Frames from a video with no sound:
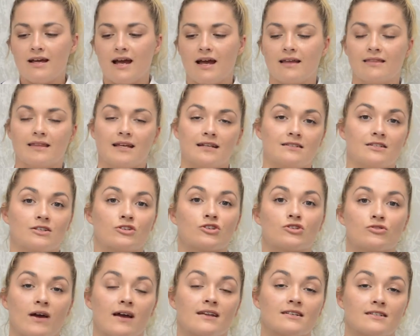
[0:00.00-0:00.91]
And then to
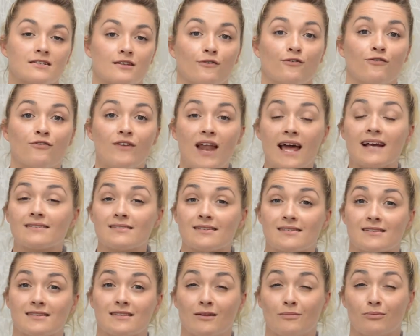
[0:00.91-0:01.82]
stretch the
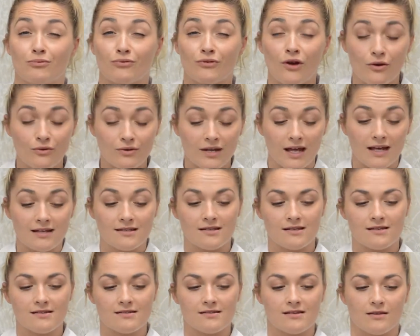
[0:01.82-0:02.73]
flexors and the
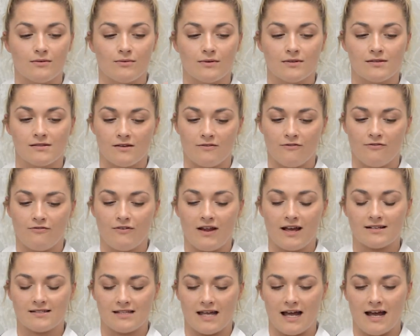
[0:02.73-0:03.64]
pronators, so the ones that
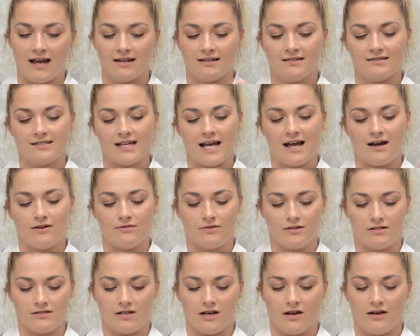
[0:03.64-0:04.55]
flex the hand down
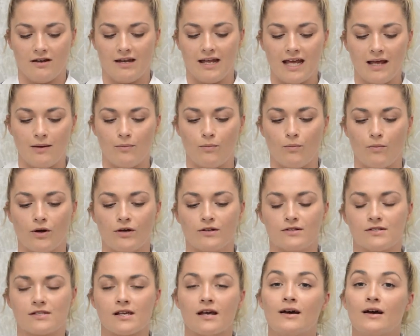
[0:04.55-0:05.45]
and turn it
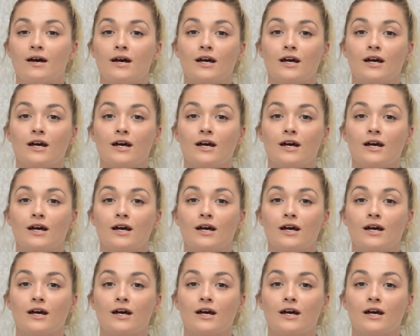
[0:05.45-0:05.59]
inwards,